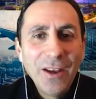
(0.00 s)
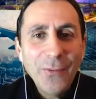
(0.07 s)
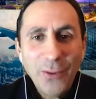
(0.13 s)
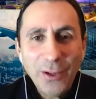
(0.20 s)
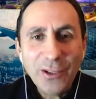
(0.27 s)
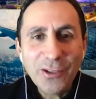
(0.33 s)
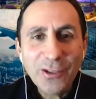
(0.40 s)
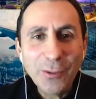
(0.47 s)

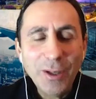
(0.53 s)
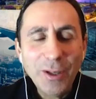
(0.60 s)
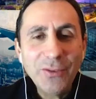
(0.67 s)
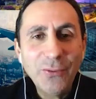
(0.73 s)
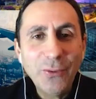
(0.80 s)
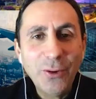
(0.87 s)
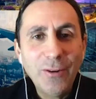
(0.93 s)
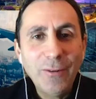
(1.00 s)
Thank you so much
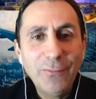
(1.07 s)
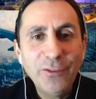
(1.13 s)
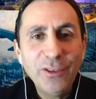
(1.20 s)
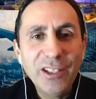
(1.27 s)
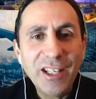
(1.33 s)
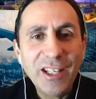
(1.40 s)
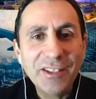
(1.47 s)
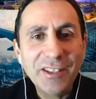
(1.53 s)
for
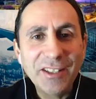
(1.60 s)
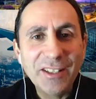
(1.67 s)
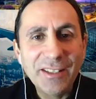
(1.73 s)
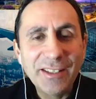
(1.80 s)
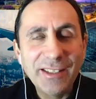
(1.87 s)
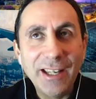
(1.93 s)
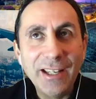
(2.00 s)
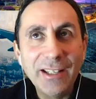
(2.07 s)
fantastic
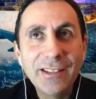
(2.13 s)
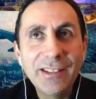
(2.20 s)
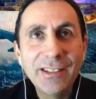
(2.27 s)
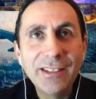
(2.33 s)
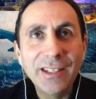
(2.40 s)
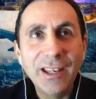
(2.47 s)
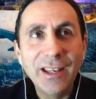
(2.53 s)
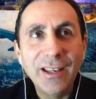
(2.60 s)

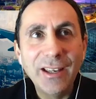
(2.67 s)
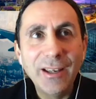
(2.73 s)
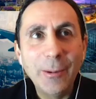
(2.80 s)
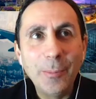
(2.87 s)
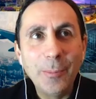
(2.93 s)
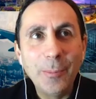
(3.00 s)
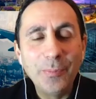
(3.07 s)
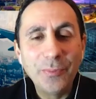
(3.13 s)
insights,
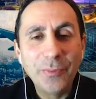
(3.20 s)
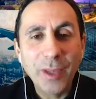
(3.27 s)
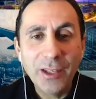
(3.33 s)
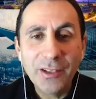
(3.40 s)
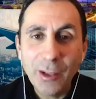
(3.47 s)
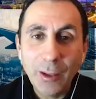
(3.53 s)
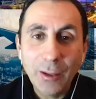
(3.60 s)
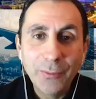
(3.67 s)

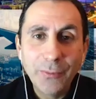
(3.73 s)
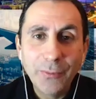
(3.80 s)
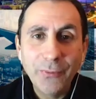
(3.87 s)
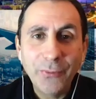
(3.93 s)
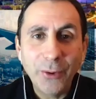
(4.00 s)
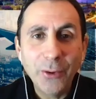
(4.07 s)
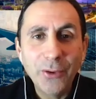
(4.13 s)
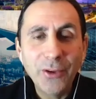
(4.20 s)
as well
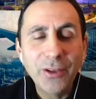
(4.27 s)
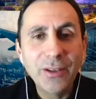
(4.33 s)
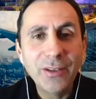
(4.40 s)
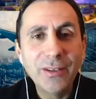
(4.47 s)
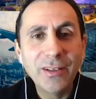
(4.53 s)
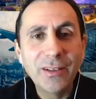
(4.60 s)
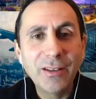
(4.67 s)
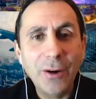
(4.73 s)
for
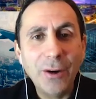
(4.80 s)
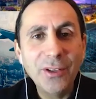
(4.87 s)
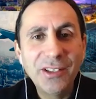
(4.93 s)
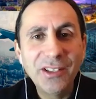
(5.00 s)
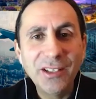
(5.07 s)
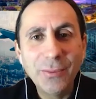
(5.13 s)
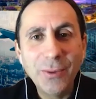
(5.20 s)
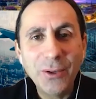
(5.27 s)
the
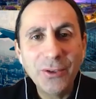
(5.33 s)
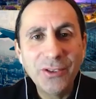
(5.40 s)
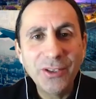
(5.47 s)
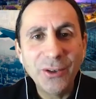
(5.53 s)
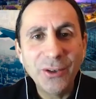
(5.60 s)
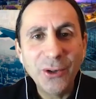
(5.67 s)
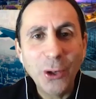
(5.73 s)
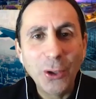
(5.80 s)
clarity about your
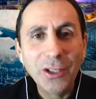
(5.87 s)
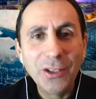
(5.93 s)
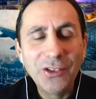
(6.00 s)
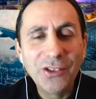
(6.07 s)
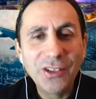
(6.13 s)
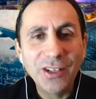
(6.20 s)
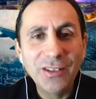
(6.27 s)
knowledge.